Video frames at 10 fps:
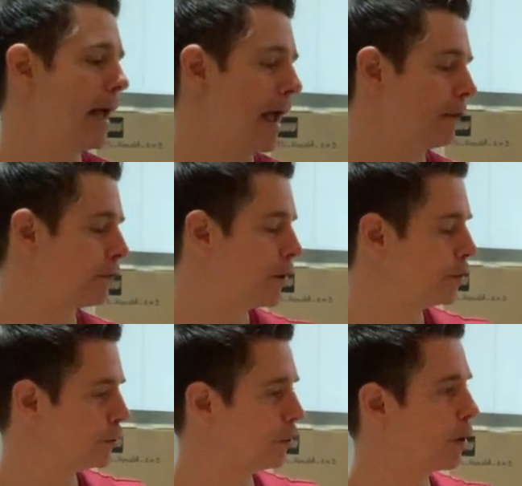And for
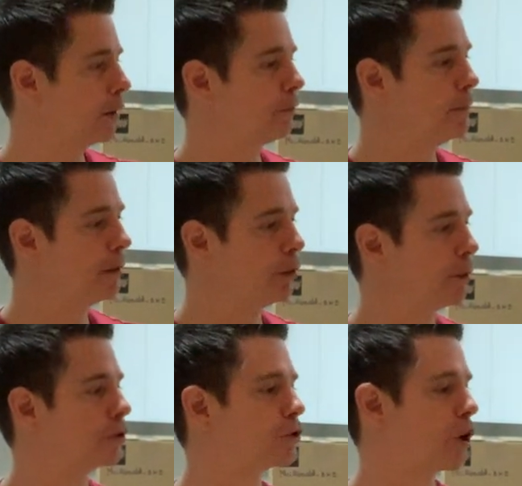those of you who aren't familiar
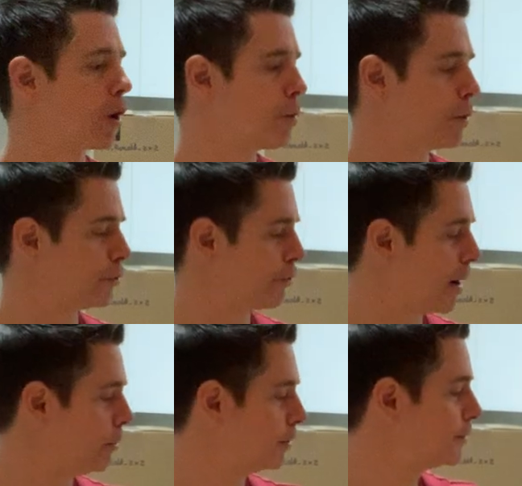with Star Wars
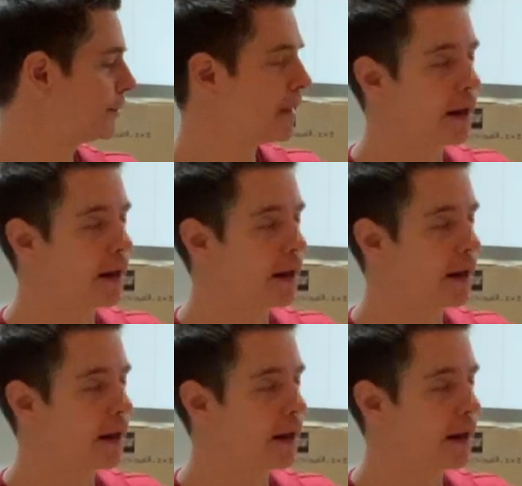Rebels,